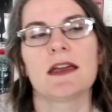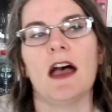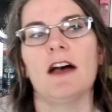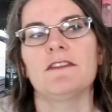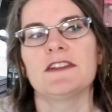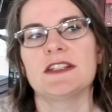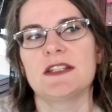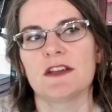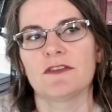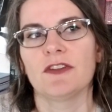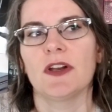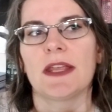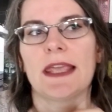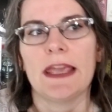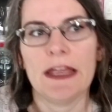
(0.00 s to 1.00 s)
of a
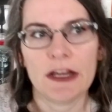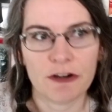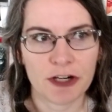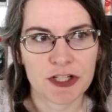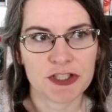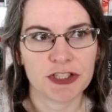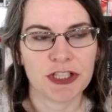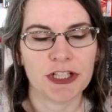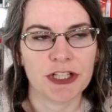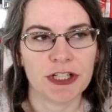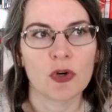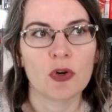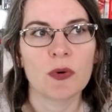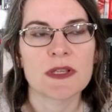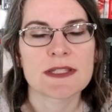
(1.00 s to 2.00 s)
different character
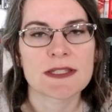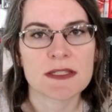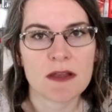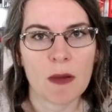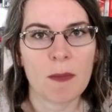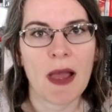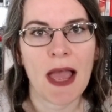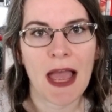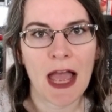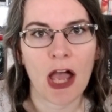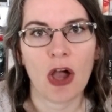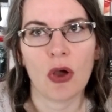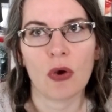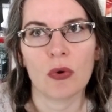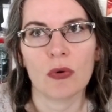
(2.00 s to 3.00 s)
who is
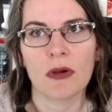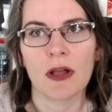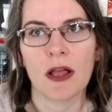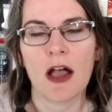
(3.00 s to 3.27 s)
somehow